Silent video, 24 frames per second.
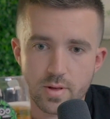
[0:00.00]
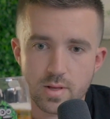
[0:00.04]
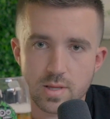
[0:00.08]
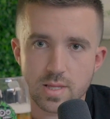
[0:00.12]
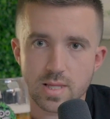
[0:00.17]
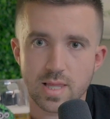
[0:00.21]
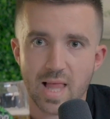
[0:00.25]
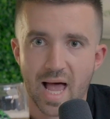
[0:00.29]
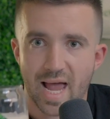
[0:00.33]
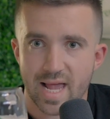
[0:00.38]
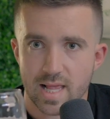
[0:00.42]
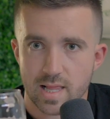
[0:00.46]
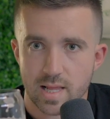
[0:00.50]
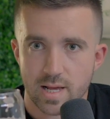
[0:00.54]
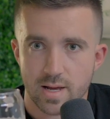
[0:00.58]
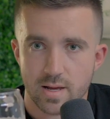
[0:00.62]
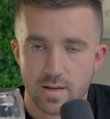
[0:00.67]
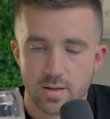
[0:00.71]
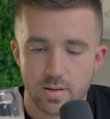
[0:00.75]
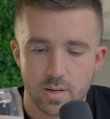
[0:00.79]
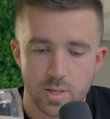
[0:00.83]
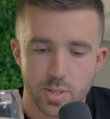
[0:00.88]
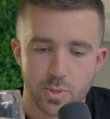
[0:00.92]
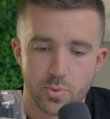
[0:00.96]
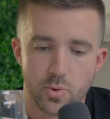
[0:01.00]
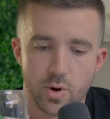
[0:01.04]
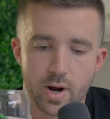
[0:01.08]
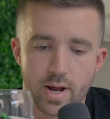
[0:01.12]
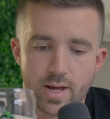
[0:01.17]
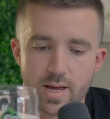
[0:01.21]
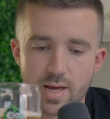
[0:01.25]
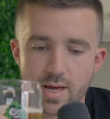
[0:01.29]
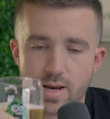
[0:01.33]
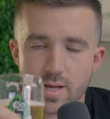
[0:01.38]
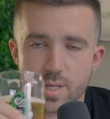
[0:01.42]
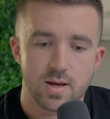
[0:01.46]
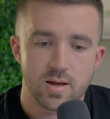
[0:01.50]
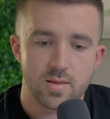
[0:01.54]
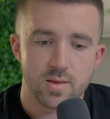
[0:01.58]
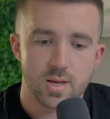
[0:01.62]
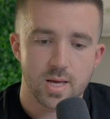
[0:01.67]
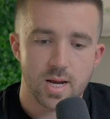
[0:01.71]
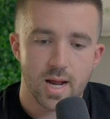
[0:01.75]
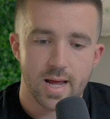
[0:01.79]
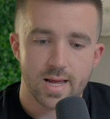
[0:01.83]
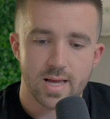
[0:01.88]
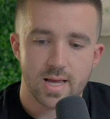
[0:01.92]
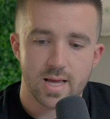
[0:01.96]
Lightly is what I get. And
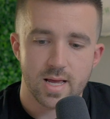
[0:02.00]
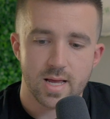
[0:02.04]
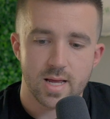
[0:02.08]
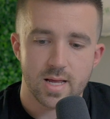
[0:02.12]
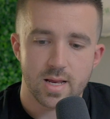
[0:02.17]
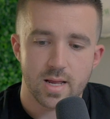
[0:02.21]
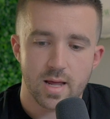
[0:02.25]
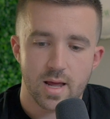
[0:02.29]
then I get